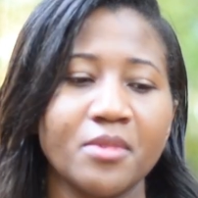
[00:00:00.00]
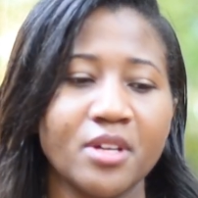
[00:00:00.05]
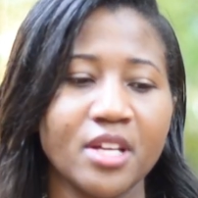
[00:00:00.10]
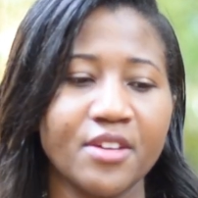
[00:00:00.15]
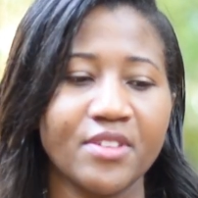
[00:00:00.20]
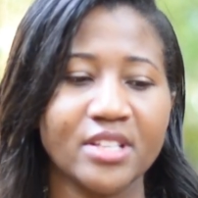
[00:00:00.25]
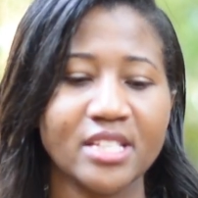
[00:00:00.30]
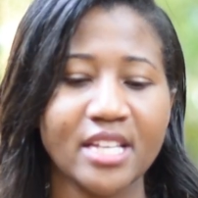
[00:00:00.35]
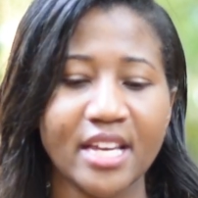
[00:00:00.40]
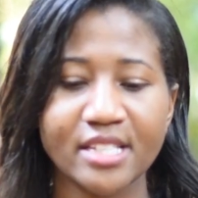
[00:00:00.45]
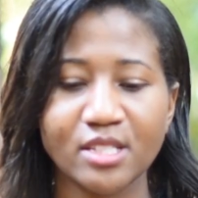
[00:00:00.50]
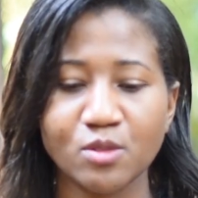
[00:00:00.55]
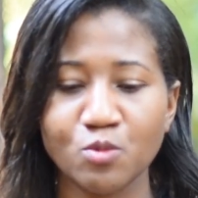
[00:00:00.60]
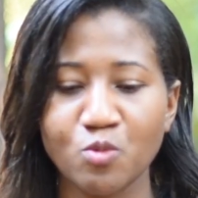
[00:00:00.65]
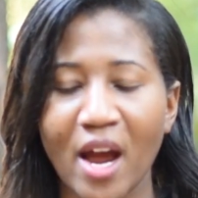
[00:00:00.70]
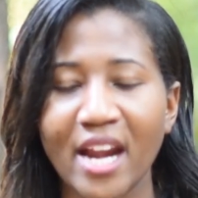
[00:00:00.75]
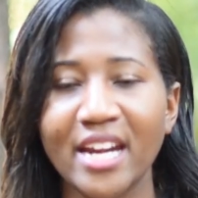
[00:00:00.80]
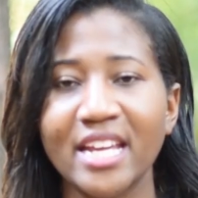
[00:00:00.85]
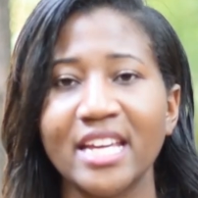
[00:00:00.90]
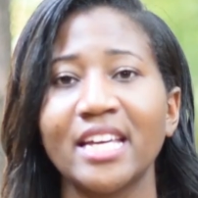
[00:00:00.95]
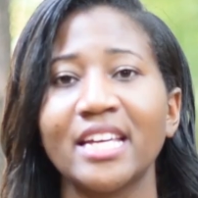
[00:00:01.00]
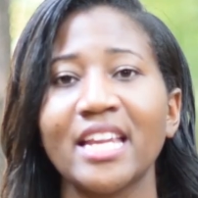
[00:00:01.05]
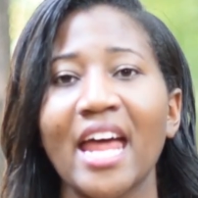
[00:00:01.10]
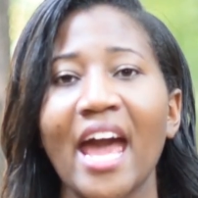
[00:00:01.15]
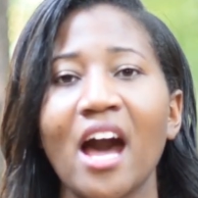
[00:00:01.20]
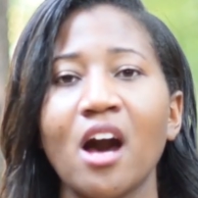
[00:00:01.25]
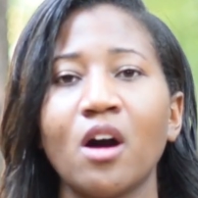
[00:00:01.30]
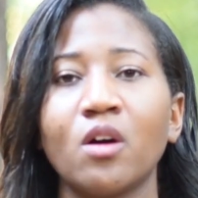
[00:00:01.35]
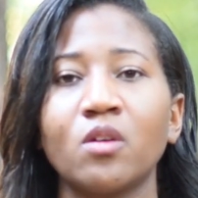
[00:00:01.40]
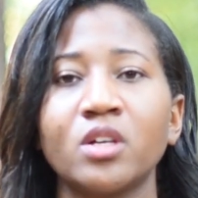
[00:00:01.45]
If it takes writing it
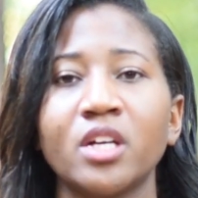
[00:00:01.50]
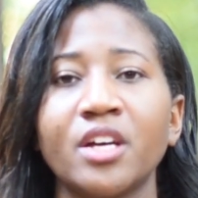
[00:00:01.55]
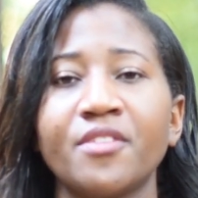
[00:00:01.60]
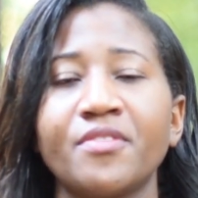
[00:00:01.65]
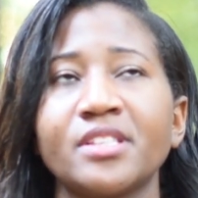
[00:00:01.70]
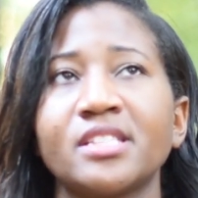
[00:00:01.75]
out, if